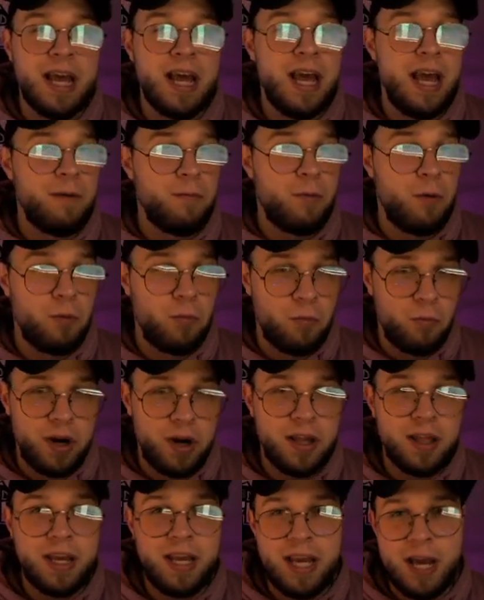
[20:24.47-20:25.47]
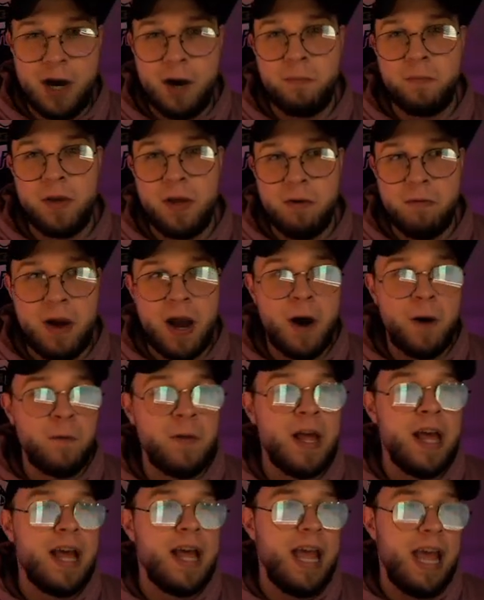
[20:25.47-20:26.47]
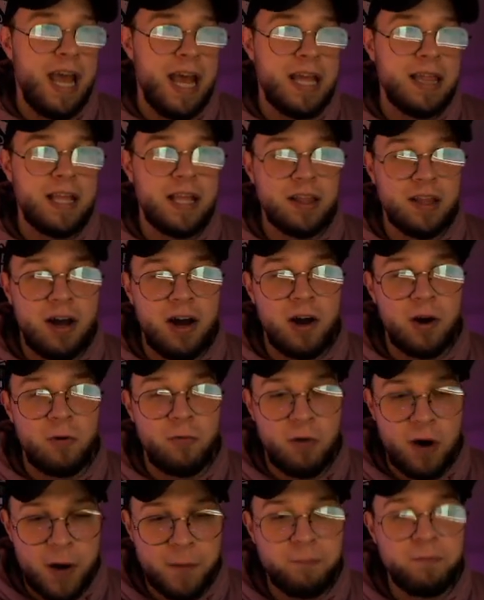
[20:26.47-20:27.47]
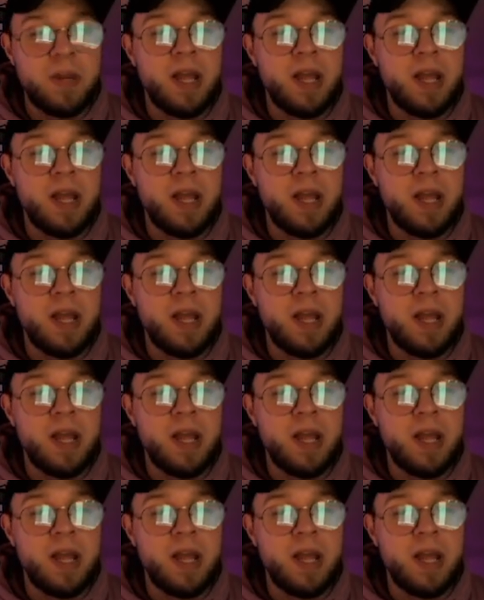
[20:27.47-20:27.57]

It will really help you out in the long run.